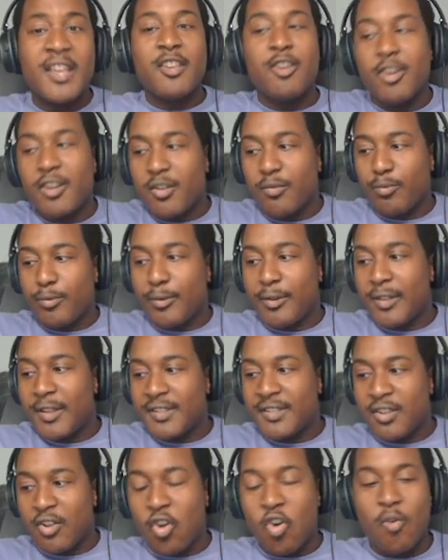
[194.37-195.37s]
you end up
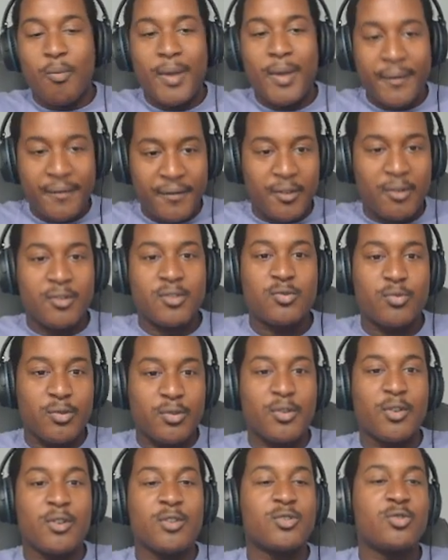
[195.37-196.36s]
realizing, oh, my feelings
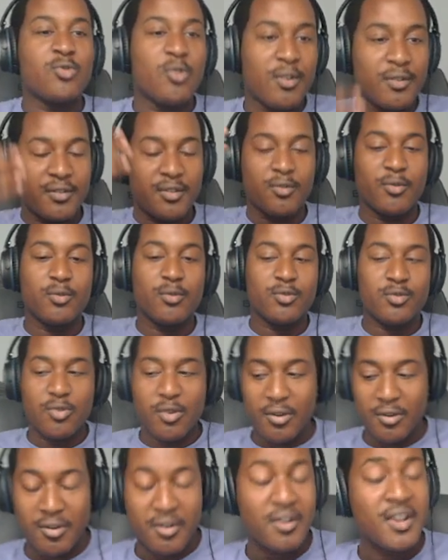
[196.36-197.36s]
really are strong. They grow
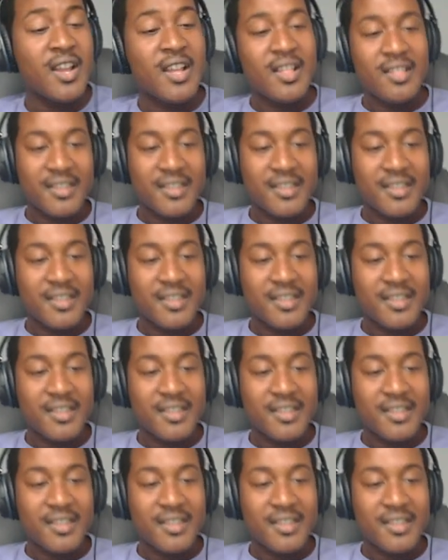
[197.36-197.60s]
stronger.